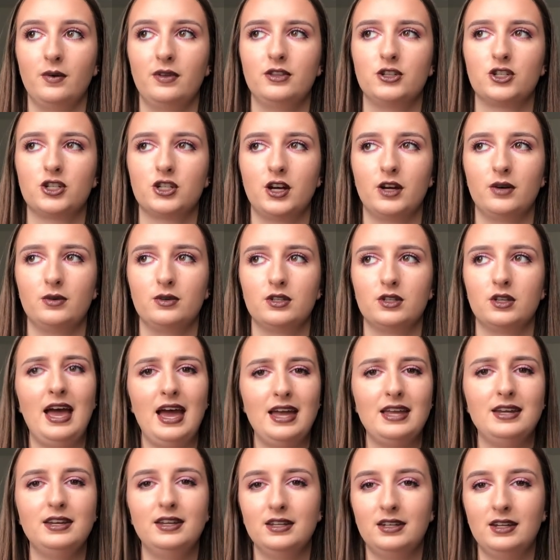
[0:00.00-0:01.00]
and the show has
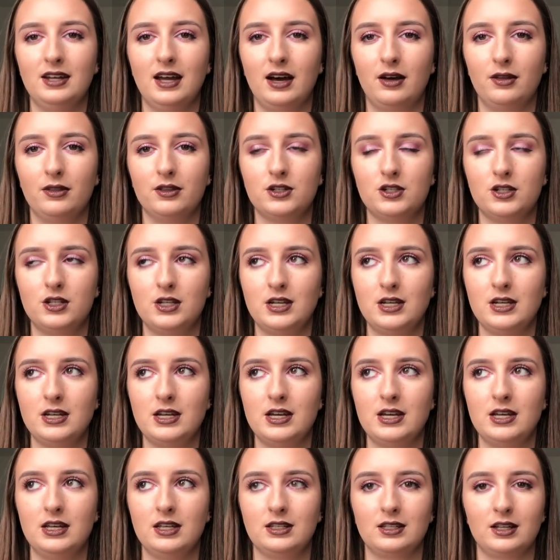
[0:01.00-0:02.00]
ended now that
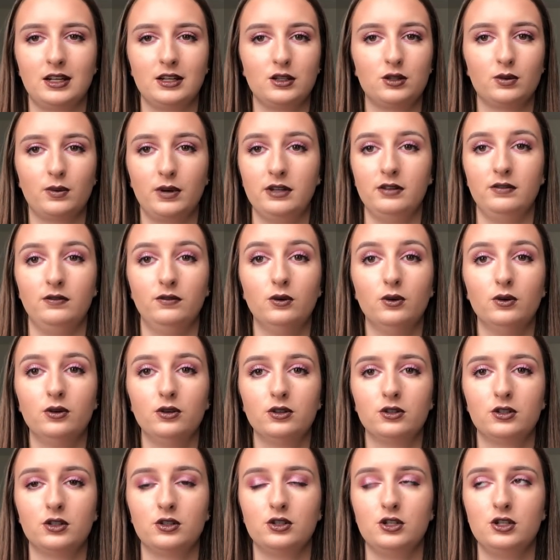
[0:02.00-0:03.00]
she is like
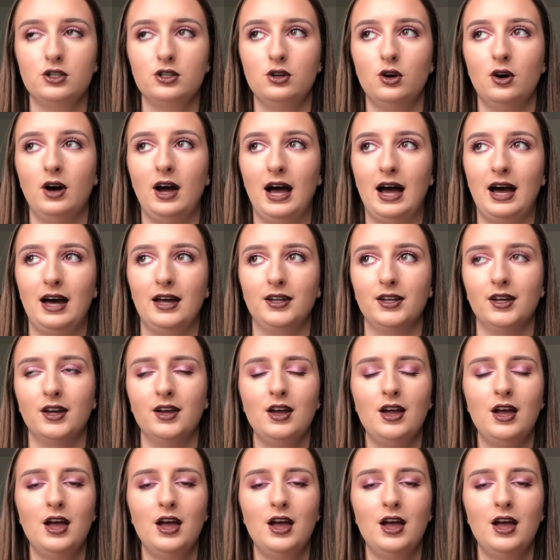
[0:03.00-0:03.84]
twenty-four, so she's not had